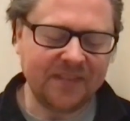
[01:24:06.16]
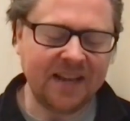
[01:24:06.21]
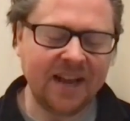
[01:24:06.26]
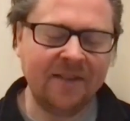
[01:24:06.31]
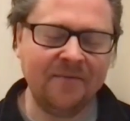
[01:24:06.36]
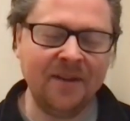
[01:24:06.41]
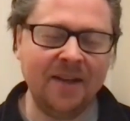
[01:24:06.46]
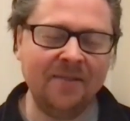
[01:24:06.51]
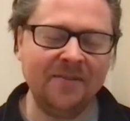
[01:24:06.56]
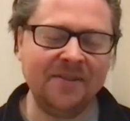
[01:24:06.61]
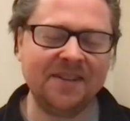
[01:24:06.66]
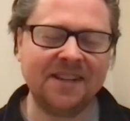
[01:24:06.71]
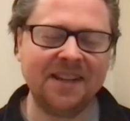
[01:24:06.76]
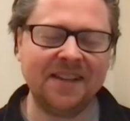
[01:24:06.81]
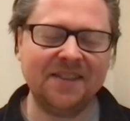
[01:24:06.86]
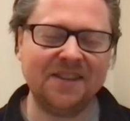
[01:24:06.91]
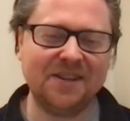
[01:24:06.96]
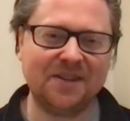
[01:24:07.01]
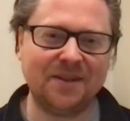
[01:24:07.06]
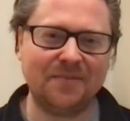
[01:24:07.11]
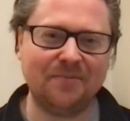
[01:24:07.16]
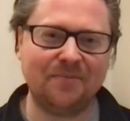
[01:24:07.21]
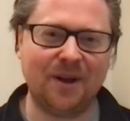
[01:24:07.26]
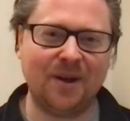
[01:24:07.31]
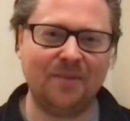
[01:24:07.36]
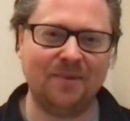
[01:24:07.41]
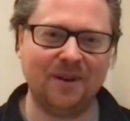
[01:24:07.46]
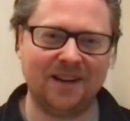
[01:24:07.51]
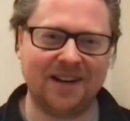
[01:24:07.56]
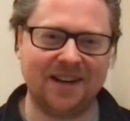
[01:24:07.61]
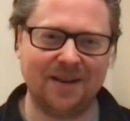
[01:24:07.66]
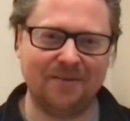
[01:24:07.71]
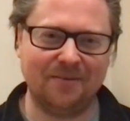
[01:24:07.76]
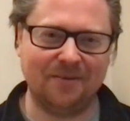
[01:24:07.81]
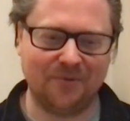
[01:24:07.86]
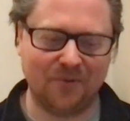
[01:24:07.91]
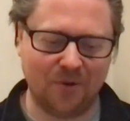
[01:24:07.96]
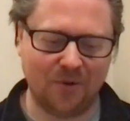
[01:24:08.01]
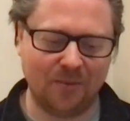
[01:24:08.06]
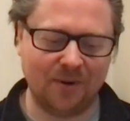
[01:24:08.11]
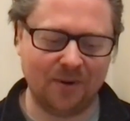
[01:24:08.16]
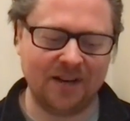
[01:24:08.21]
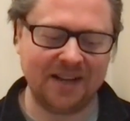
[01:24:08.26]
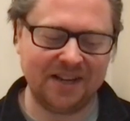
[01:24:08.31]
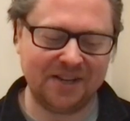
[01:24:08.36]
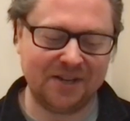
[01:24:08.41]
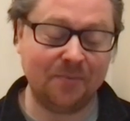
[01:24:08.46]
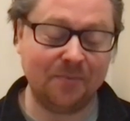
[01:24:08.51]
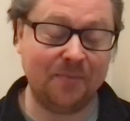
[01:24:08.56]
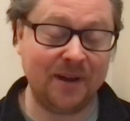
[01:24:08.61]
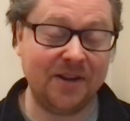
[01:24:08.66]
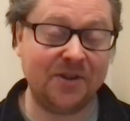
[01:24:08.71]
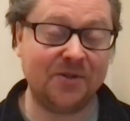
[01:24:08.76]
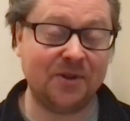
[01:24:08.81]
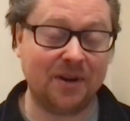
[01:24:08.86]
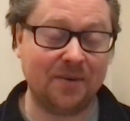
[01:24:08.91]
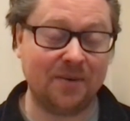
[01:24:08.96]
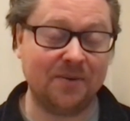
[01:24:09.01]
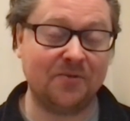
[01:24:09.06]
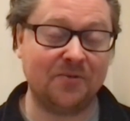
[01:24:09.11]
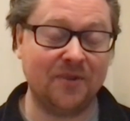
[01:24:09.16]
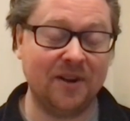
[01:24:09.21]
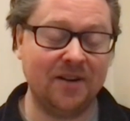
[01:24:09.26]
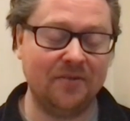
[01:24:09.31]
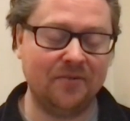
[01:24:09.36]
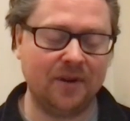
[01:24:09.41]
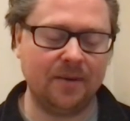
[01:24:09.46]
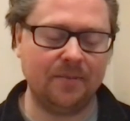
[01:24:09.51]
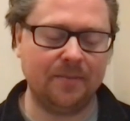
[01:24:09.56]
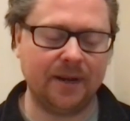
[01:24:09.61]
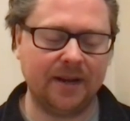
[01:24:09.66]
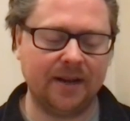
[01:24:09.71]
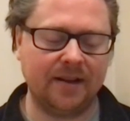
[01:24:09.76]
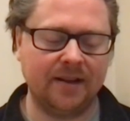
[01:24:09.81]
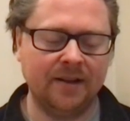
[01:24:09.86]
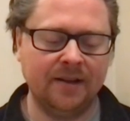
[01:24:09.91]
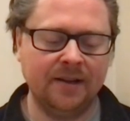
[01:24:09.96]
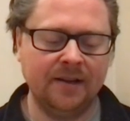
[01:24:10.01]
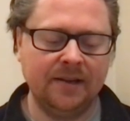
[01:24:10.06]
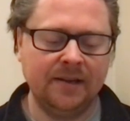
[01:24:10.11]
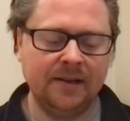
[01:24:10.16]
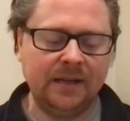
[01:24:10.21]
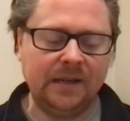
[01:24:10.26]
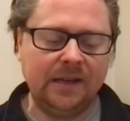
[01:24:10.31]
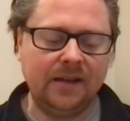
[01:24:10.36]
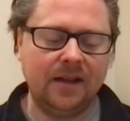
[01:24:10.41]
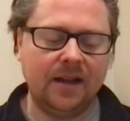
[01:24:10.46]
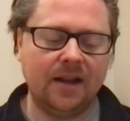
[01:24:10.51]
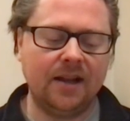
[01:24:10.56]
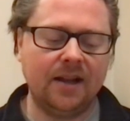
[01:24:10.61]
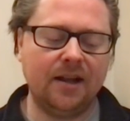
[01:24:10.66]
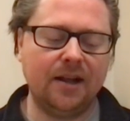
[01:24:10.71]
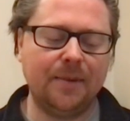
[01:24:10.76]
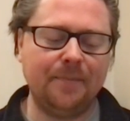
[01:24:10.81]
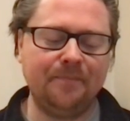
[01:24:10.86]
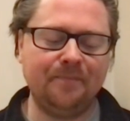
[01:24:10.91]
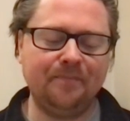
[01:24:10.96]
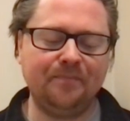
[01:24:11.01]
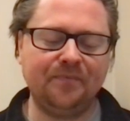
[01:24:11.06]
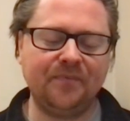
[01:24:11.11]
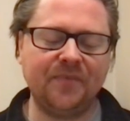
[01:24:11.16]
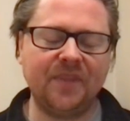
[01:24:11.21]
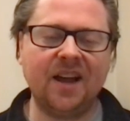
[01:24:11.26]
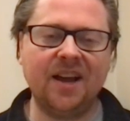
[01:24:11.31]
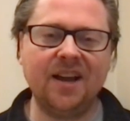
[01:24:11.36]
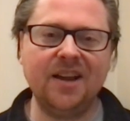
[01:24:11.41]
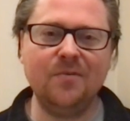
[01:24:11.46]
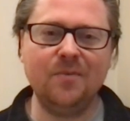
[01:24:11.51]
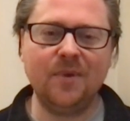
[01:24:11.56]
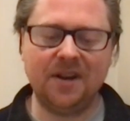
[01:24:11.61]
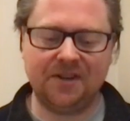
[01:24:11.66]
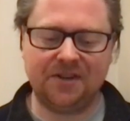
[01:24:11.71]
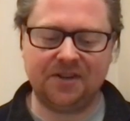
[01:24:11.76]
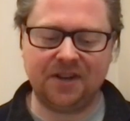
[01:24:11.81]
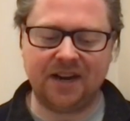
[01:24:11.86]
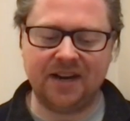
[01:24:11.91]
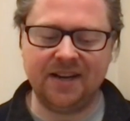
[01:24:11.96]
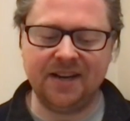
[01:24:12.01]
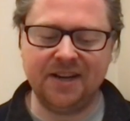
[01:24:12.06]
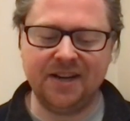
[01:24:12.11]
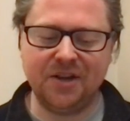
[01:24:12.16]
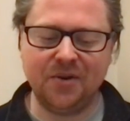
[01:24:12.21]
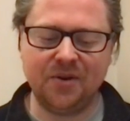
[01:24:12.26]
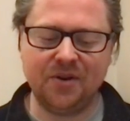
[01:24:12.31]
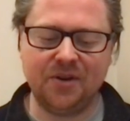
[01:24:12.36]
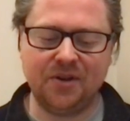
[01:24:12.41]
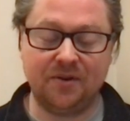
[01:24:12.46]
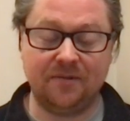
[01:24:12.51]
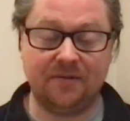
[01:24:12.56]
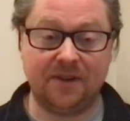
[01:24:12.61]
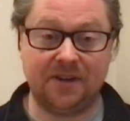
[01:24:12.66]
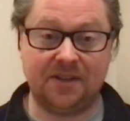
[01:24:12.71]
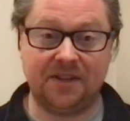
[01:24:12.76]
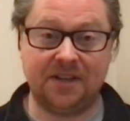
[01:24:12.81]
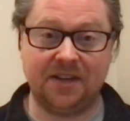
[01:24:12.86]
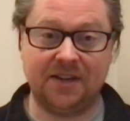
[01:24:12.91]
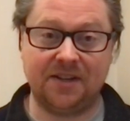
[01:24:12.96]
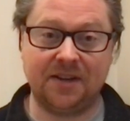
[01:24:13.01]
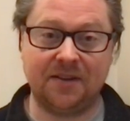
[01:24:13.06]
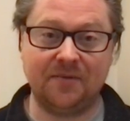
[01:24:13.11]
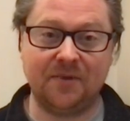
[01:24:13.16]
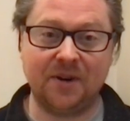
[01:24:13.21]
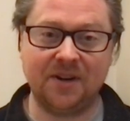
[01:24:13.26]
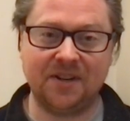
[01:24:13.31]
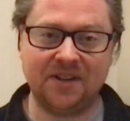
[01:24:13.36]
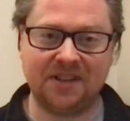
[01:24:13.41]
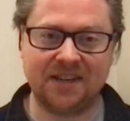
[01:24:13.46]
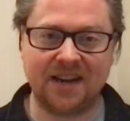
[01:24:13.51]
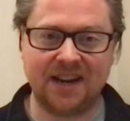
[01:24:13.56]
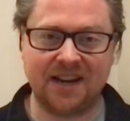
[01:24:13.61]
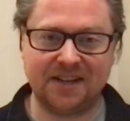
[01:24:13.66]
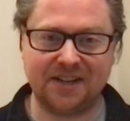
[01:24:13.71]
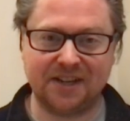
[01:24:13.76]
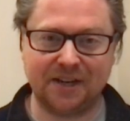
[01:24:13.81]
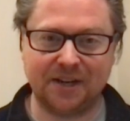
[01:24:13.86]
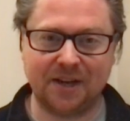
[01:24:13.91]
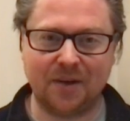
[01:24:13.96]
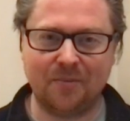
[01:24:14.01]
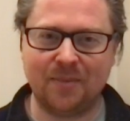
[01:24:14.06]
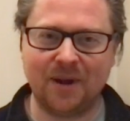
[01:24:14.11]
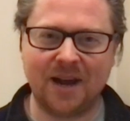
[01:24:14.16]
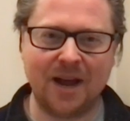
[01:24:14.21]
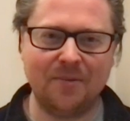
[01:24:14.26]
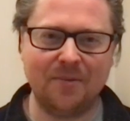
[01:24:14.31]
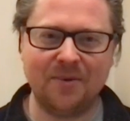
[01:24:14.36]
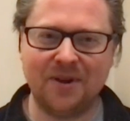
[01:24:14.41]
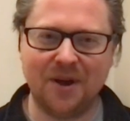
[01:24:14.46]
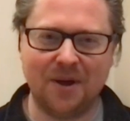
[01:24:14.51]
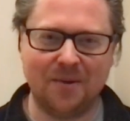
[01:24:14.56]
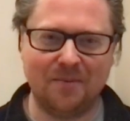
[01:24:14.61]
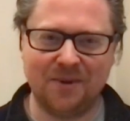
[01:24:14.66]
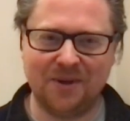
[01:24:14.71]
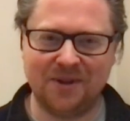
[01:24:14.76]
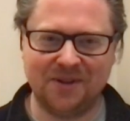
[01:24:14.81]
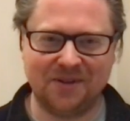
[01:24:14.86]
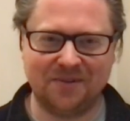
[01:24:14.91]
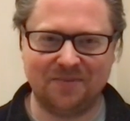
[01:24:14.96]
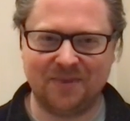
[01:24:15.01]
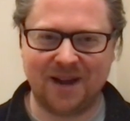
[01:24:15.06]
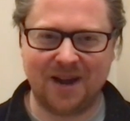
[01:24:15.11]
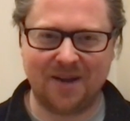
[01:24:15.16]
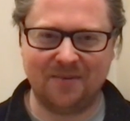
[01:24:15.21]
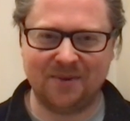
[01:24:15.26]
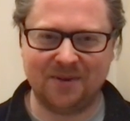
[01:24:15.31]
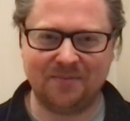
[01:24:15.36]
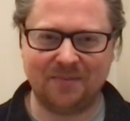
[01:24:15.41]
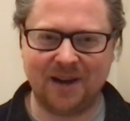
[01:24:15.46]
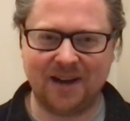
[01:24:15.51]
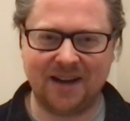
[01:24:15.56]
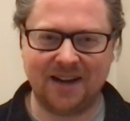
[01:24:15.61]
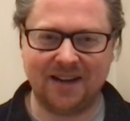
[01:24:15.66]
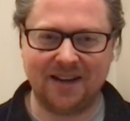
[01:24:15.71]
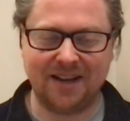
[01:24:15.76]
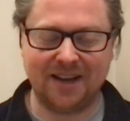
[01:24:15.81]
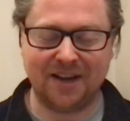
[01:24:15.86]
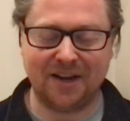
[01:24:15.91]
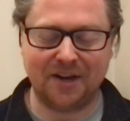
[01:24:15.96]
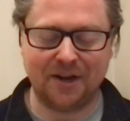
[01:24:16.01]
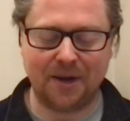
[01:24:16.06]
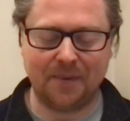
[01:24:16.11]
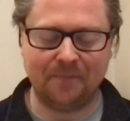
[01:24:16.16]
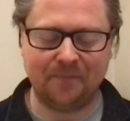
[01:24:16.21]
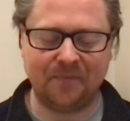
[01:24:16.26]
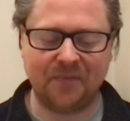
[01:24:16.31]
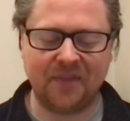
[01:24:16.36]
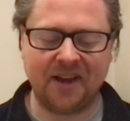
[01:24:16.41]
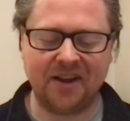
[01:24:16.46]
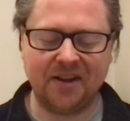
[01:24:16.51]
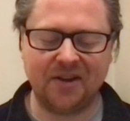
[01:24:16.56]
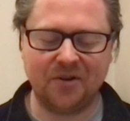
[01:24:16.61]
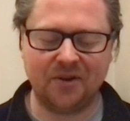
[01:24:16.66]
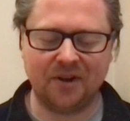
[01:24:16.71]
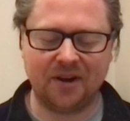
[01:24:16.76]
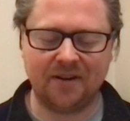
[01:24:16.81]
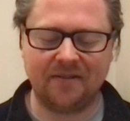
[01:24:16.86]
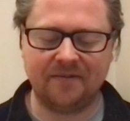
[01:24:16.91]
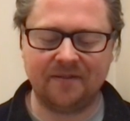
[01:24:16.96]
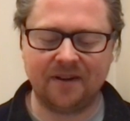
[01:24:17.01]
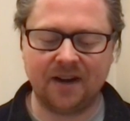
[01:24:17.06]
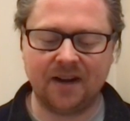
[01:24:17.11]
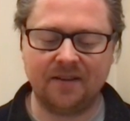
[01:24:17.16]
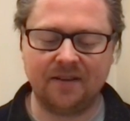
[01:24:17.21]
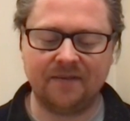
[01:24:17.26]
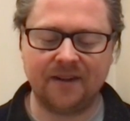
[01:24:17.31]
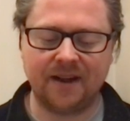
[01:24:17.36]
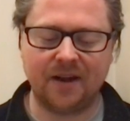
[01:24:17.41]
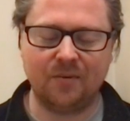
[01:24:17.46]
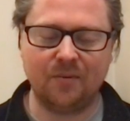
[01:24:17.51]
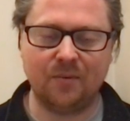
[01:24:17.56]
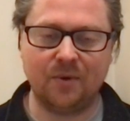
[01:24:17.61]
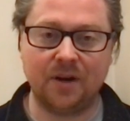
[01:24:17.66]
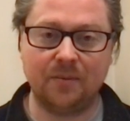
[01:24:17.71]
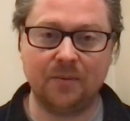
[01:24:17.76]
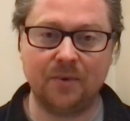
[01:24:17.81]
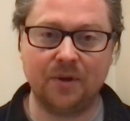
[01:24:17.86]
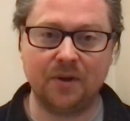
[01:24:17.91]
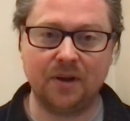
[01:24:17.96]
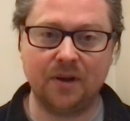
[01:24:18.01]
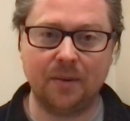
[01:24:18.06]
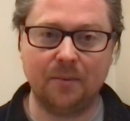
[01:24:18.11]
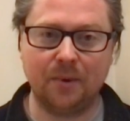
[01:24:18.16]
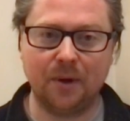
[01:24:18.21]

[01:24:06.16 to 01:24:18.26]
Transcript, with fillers: I've never said this publicly before, but it's a big dream. It's really, really big. Um, I went. To, I didn't go to university because I'm very dyslexic. I'm bad with numbers and bad with spelling. And um, thank God I finally found what I'm good at.